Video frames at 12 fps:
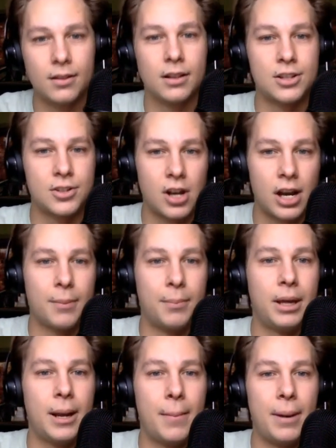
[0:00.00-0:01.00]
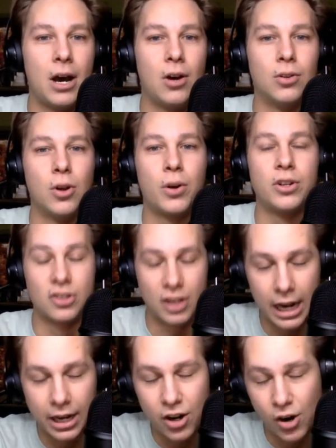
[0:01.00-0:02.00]
Let's talk a bit about Logan
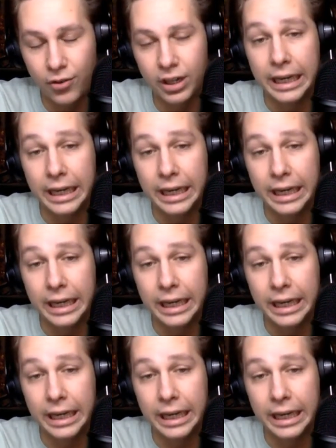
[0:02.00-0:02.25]
Stankoven.